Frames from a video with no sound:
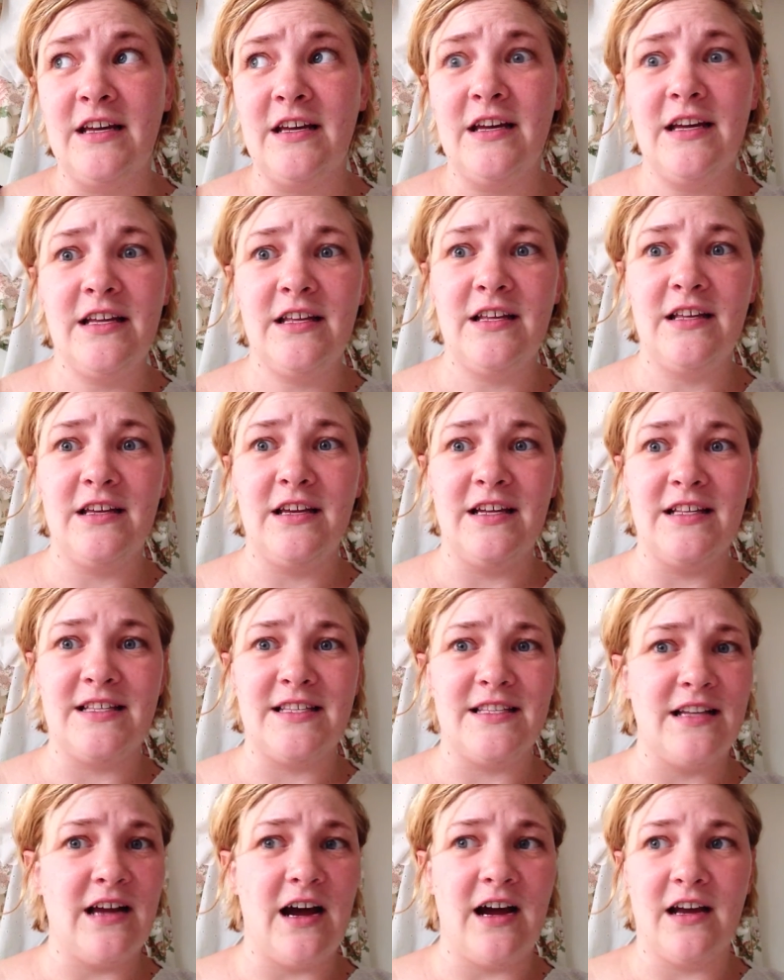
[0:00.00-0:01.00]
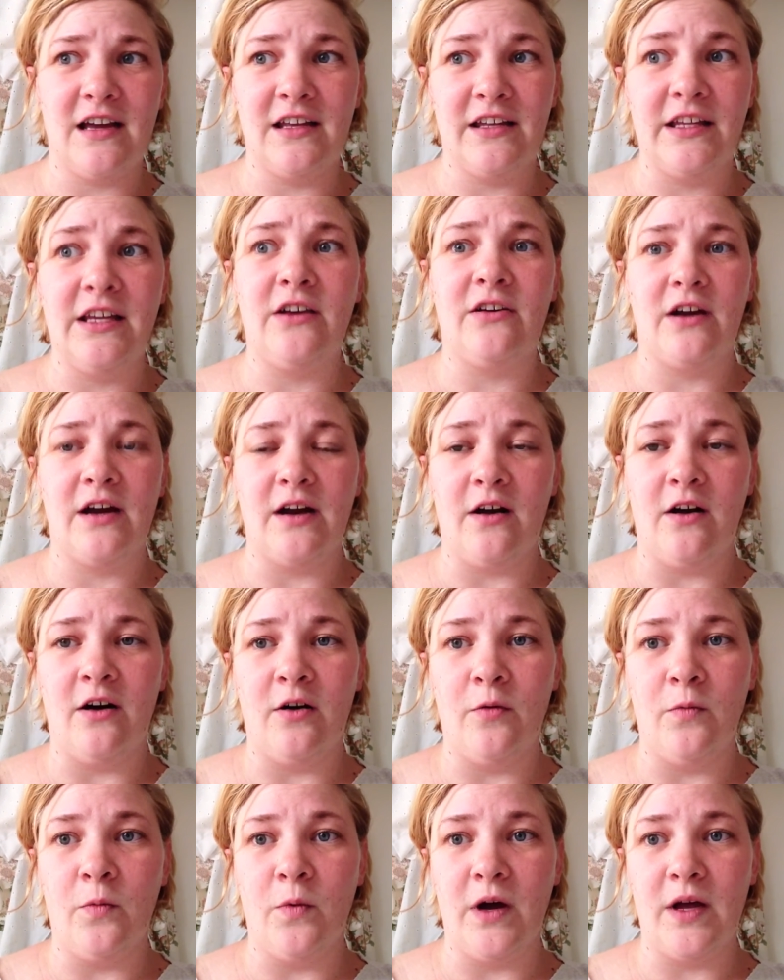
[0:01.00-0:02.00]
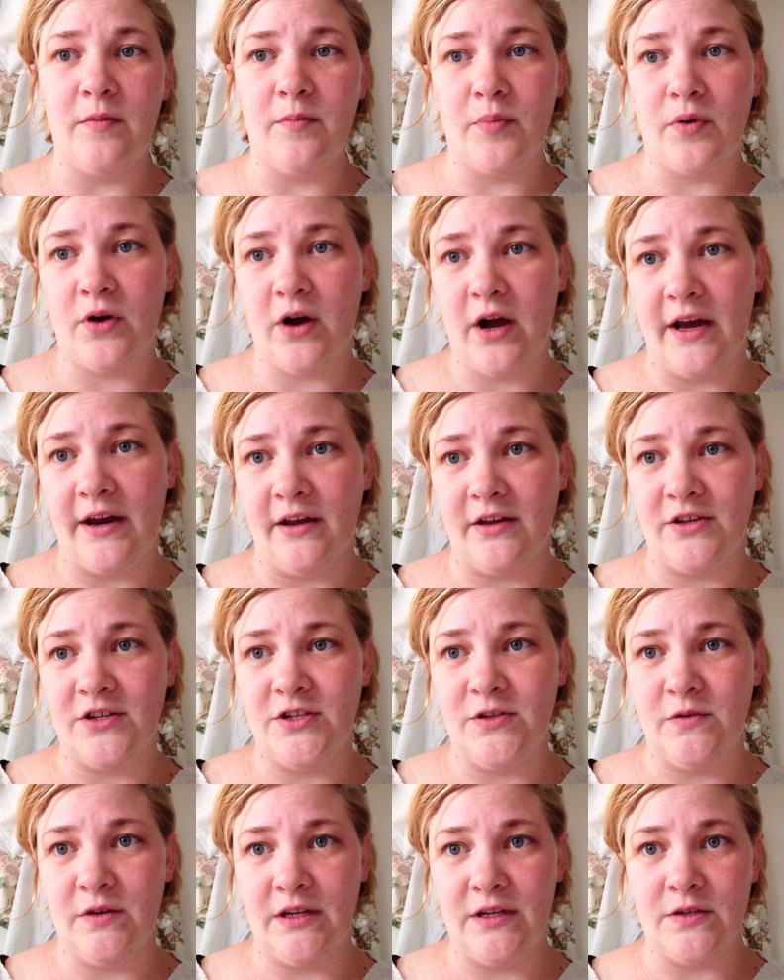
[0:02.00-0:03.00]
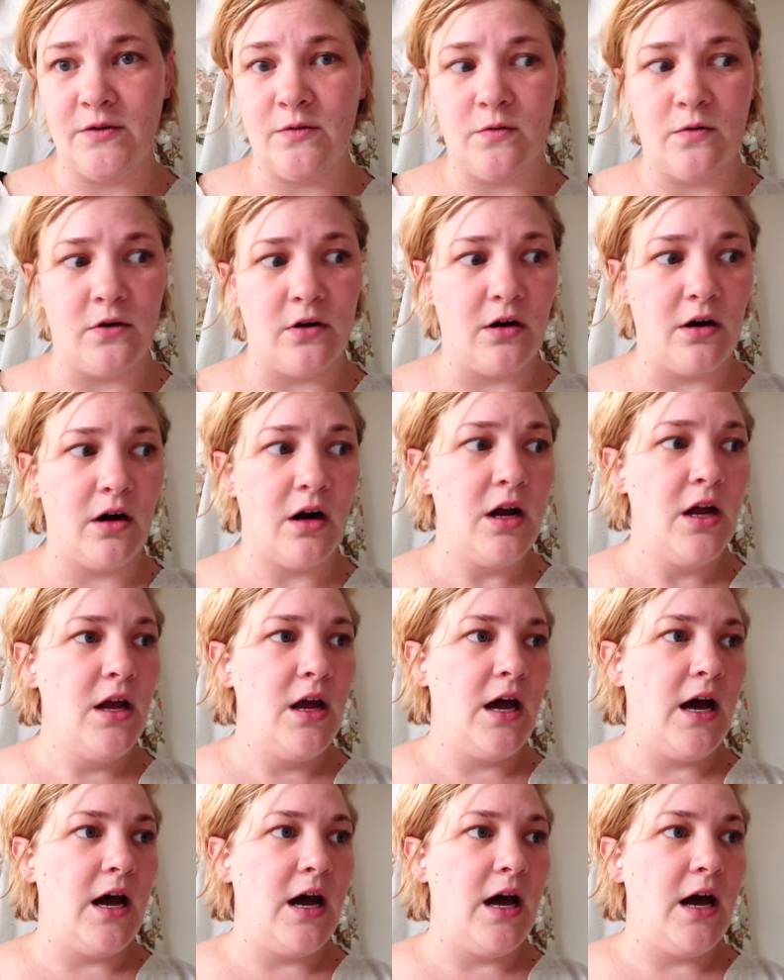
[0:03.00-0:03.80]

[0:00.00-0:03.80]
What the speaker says: it's not clear at all what product you need to order.